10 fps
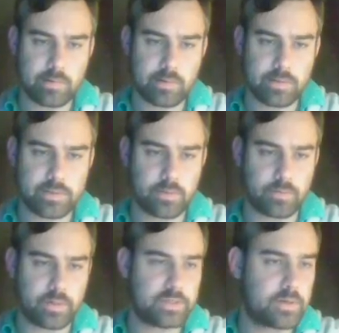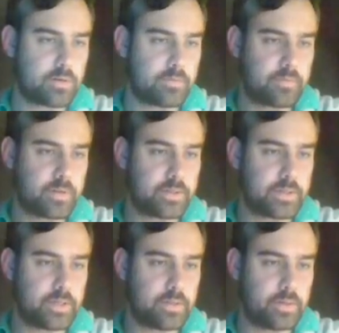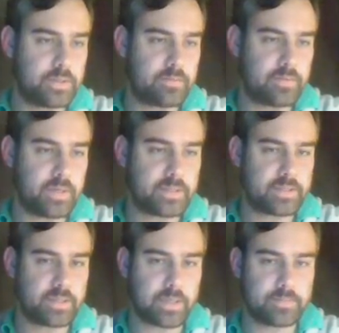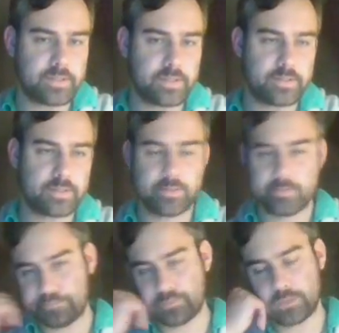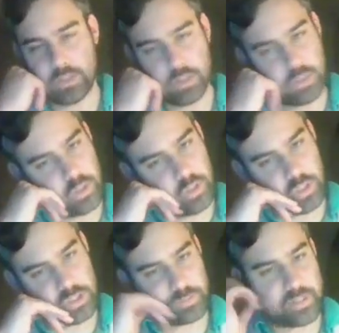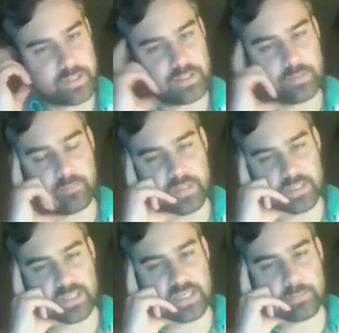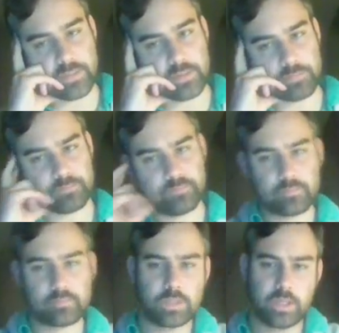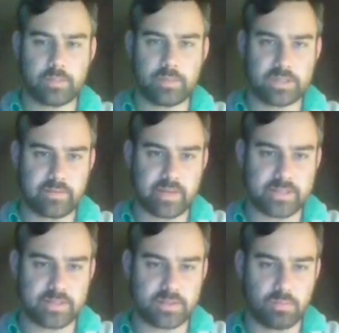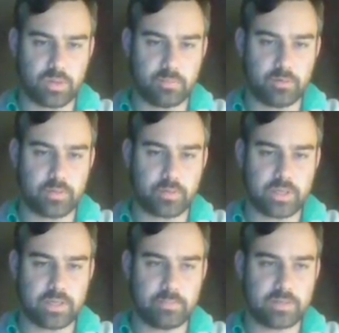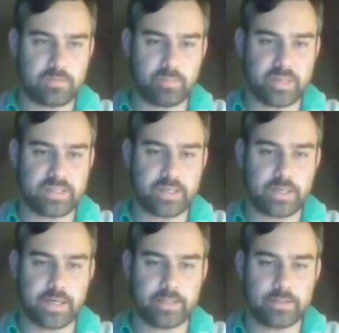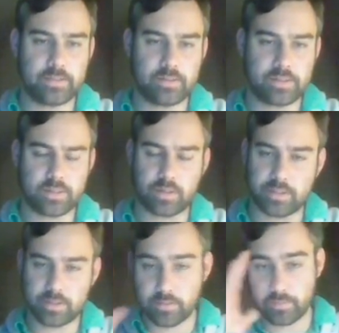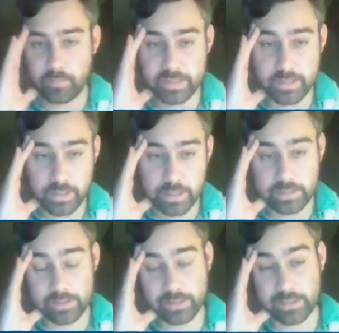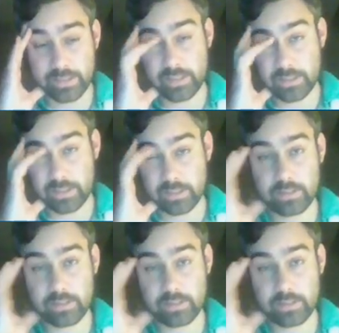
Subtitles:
He's going to run his Dark Confidant anyways if he has it kept in, so I'll just play the Steam Vents tapped. Like, because I have access to Blood Moon, I want to keep this for Basic Island, the Scalding Tarn for Basic Island, just in case.